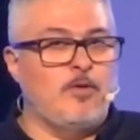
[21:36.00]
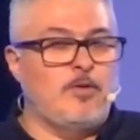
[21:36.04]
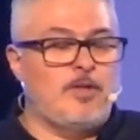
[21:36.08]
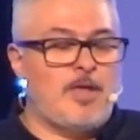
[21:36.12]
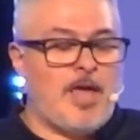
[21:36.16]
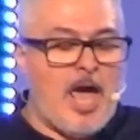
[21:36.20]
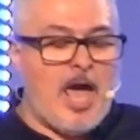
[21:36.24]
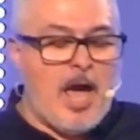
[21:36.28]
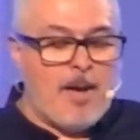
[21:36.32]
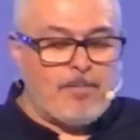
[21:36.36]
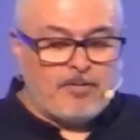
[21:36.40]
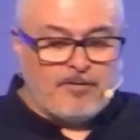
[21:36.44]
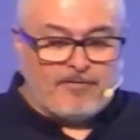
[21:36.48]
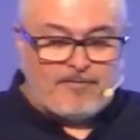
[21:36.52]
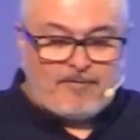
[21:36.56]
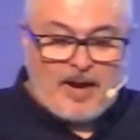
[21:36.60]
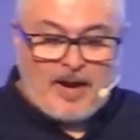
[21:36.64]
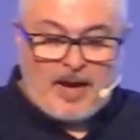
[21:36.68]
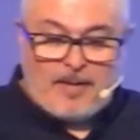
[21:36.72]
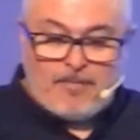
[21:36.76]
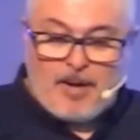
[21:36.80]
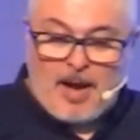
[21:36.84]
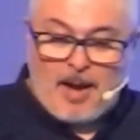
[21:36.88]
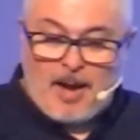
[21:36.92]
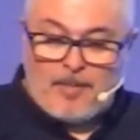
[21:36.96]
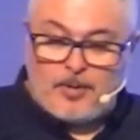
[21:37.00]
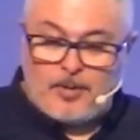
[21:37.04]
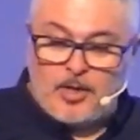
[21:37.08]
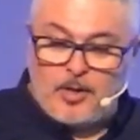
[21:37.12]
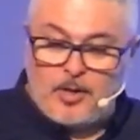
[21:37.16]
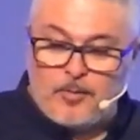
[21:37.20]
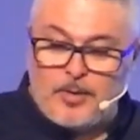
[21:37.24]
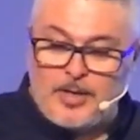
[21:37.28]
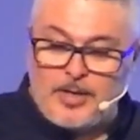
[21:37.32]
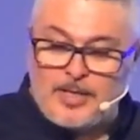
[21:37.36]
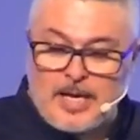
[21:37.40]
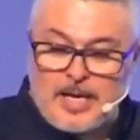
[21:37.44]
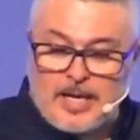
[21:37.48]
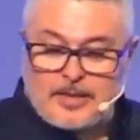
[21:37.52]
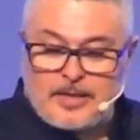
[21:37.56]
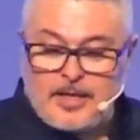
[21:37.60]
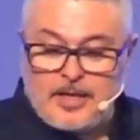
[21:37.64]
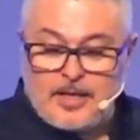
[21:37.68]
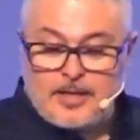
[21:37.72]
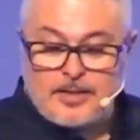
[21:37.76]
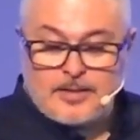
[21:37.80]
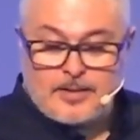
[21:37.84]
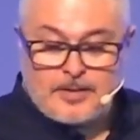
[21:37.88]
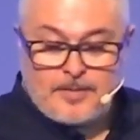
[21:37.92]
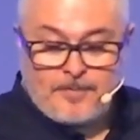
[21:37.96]
to read it for you in the Amplified Bible, and it
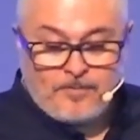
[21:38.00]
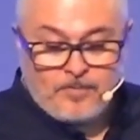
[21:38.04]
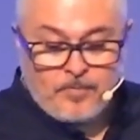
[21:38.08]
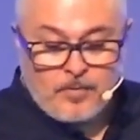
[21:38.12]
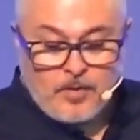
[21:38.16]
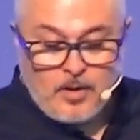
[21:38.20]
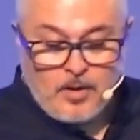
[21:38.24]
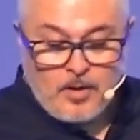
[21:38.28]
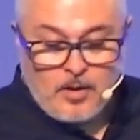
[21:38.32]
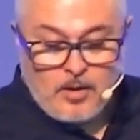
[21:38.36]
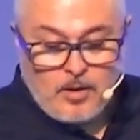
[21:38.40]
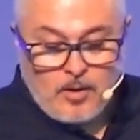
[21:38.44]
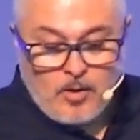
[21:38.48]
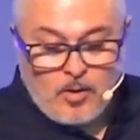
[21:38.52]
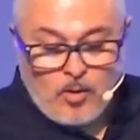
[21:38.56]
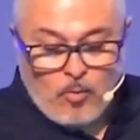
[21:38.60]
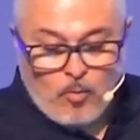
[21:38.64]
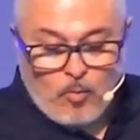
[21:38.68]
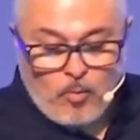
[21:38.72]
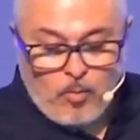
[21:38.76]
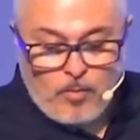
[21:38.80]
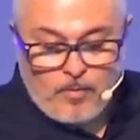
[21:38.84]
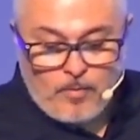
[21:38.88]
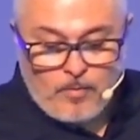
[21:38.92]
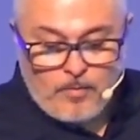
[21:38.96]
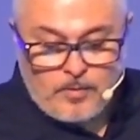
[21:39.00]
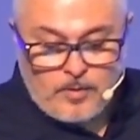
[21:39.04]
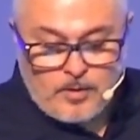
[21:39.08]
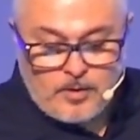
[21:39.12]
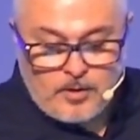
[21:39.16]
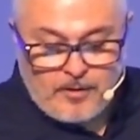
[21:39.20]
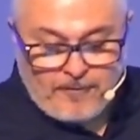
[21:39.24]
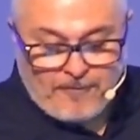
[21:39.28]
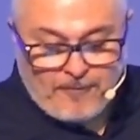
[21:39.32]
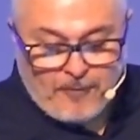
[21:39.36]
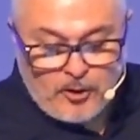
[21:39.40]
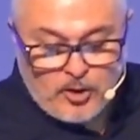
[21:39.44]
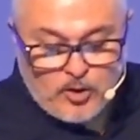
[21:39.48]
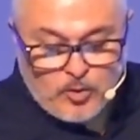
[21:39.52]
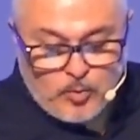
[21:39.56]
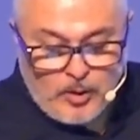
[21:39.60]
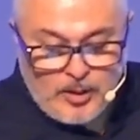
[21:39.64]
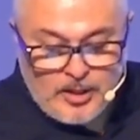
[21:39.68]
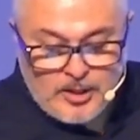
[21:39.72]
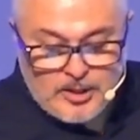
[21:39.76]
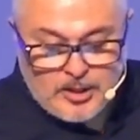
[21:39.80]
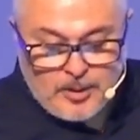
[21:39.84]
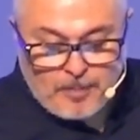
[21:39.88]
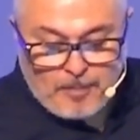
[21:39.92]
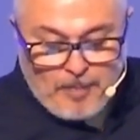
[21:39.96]
reads like this. The
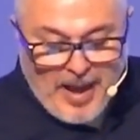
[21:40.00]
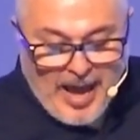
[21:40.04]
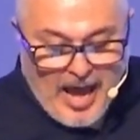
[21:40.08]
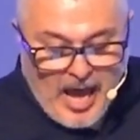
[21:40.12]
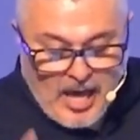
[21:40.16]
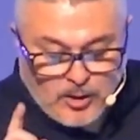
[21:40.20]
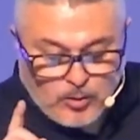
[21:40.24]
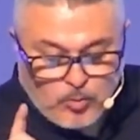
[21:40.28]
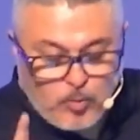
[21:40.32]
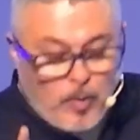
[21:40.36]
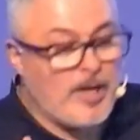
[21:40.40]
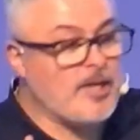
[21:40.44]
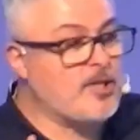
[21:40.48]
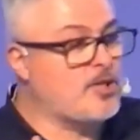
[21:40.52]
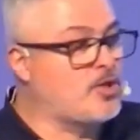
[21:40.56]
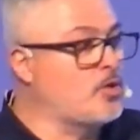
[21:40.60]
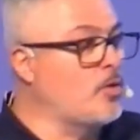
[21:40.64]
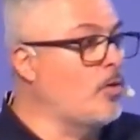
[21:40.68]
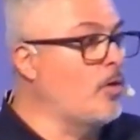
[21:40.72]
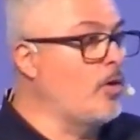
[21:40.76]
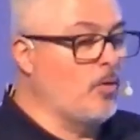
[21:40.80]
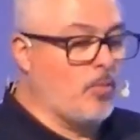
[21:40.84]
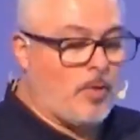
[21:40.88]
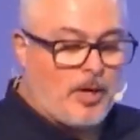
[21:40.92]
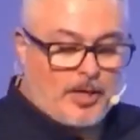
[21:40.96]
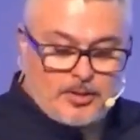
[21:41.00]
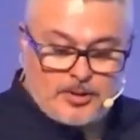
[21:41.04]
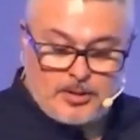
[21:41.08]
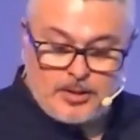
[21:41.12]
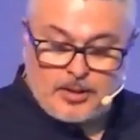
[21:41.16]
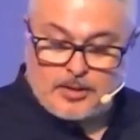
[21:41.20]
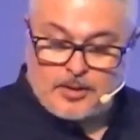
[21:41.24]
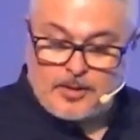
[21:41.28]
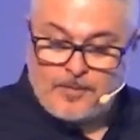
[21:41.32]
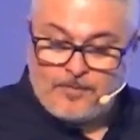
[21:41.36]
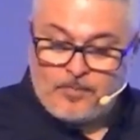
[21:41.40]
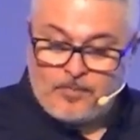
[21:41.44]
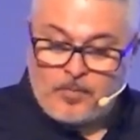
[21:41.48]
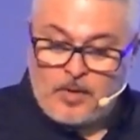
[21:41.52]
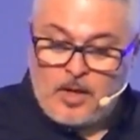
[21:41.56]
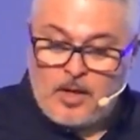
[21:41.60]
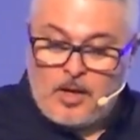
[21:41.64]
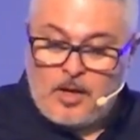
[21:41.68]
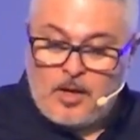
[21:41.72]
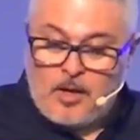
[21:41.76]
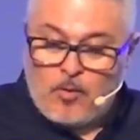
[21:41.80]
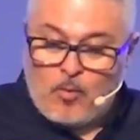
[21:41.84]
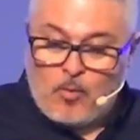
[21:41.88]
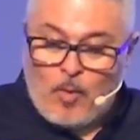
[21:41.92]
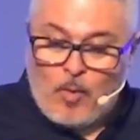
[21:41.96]
first one is the pathway soil. Watch this.
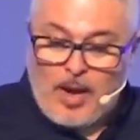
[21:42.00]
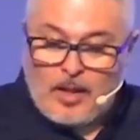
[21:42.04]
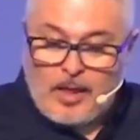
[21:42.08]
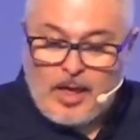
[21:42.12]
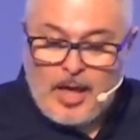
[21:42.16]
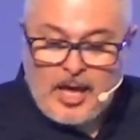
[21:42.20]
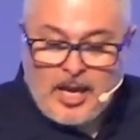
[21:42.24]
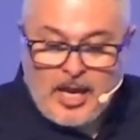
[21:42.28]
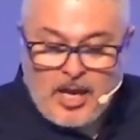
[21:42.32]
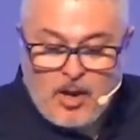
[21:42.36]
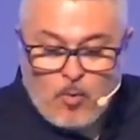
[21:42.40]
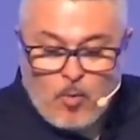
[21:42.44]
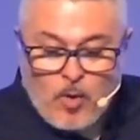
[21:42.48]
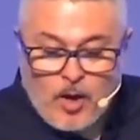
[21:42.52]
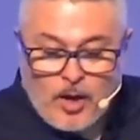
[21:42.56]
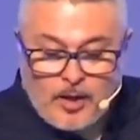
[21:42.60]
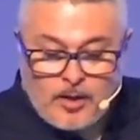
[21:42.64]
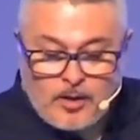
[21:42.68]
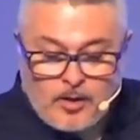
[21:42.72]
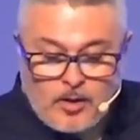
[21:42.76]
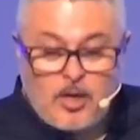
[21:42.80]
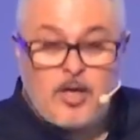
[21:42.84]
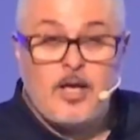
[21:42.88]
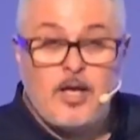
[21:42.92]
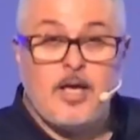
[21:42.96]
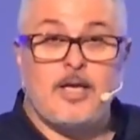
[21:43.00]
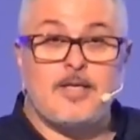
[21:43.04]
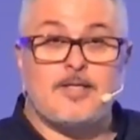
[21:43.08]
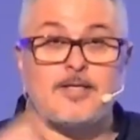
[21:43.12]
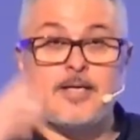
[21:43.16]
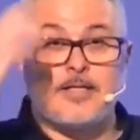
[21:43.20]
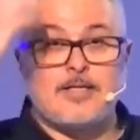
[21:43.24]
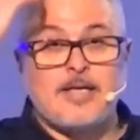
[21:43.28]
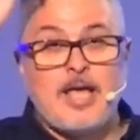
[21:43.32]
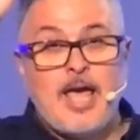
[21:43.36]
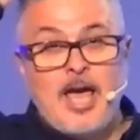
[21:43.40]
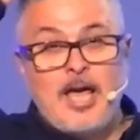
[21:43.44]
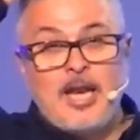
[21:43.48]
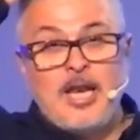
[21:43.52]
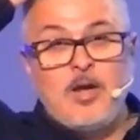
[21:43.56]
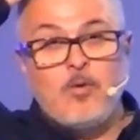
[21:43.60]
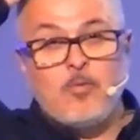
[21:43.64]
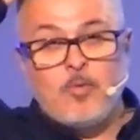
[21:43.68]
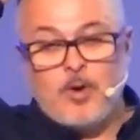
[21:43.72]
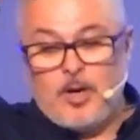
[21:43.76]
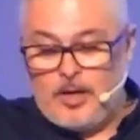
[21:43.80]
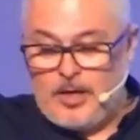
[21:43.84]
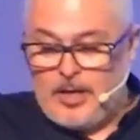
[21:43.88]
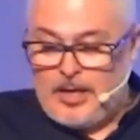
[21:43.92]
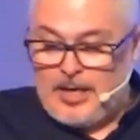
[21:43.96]
While anyone, he says,
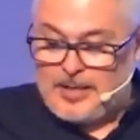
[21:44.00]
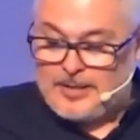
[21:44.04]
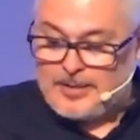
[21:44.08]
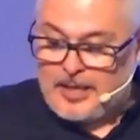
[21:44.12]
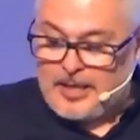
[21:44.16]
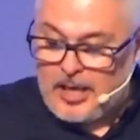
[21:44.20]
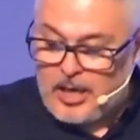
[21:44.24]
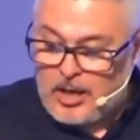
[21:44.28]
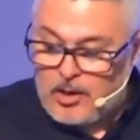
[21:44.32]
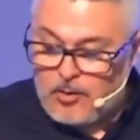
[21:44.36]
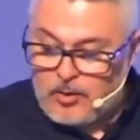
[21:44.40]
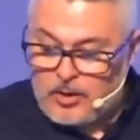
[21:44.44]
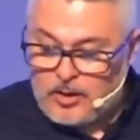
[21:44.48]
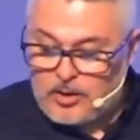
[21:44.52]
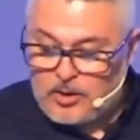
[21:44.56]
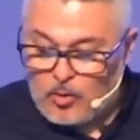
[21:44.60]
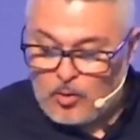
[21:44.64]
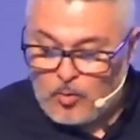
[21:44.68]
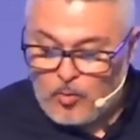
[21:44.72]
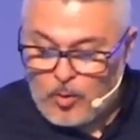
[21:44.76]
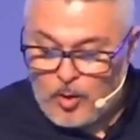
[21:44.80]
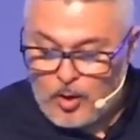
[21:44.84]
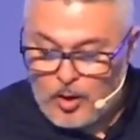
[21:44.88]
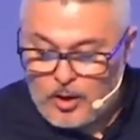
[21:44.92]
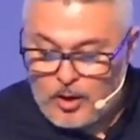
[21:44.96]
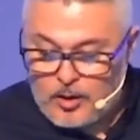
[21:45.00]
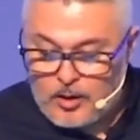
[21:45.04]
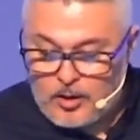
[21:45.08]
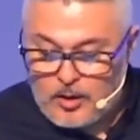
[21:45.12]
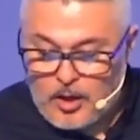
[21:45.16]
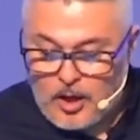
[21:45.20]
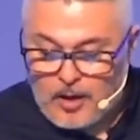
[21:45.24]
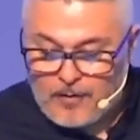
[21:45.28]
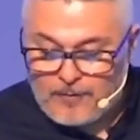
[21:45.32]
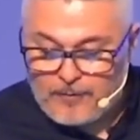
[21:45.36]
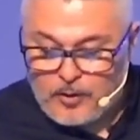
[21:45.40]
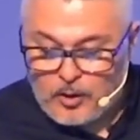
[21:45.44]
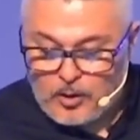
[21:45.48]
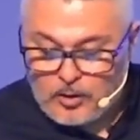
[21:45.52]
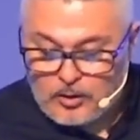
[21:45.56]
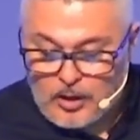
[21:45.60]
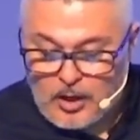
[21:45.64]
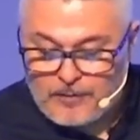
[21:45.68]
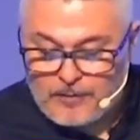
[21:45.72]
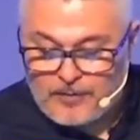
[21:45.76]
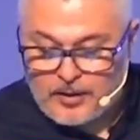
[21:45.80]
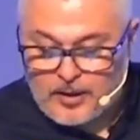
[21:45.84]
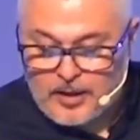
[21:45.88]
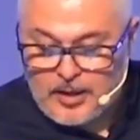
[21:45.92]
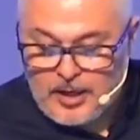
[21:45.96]
anyone is hearing the word
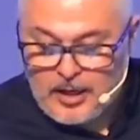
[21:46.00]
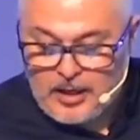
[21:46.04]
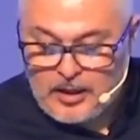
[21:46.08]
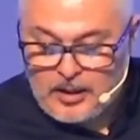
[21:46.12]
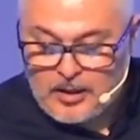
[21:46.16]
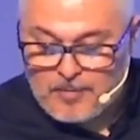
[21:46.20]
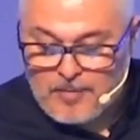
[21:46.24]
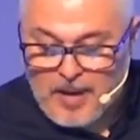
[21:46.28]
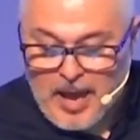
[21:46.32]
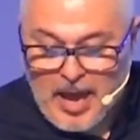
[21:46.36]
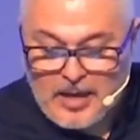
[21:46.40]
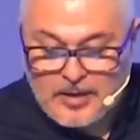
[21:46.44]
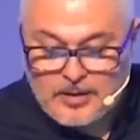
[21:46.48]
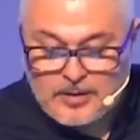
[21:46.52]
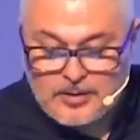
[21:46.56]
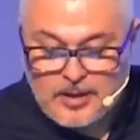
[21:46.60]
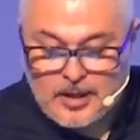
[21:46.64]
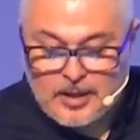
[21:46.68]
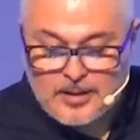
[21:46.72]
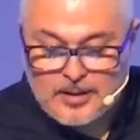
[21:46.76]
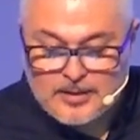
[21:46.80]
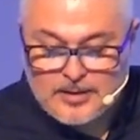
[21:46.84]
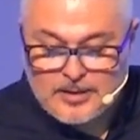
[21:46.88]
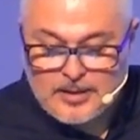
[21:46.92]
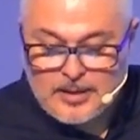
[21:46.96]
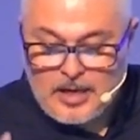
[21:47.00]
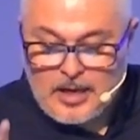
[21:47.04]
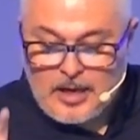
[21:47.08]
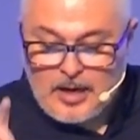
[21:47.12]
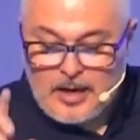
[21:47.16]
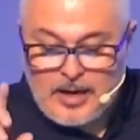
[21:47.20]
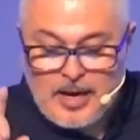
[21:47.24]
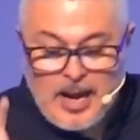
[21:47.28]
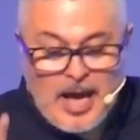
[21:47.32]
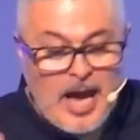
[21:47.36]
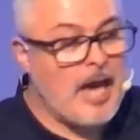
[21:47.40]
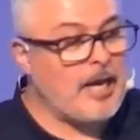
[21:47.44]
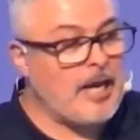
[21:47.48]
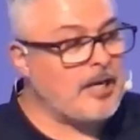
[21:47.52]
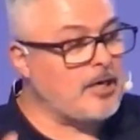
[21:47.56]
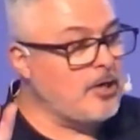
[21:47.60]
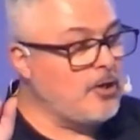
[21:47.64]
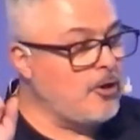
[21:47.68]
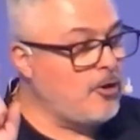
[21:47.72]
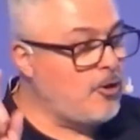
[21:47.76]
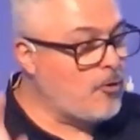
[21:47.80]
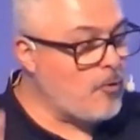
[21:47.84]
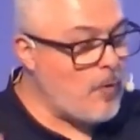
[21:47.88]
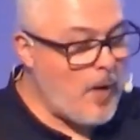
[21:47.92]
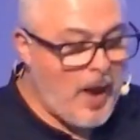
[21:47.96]
of the kingdom and does
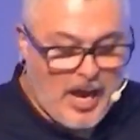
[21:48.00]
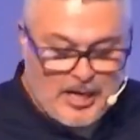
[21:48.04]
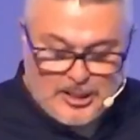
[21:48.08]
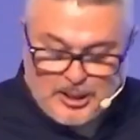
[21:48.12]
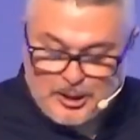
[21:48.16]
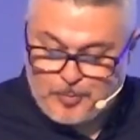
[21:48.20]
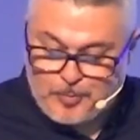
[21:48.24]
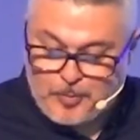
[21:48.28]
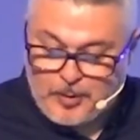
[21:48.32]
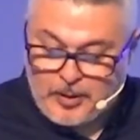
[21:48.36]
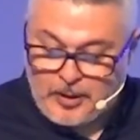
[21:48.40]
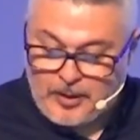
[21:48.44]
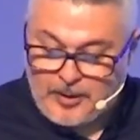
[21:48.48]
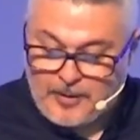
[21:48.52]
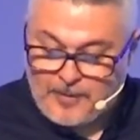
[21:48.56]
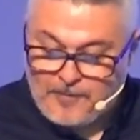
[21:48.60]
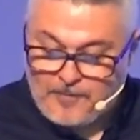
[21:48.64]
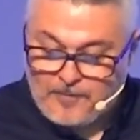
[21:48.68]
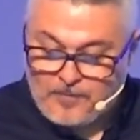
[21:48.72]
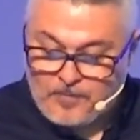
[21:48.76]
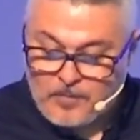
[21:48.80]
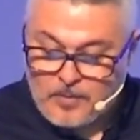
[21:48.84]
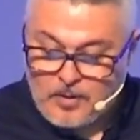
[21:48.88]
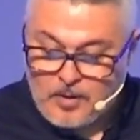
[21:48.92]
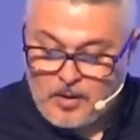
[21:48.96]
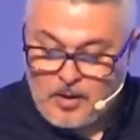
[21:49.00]
not grasp it,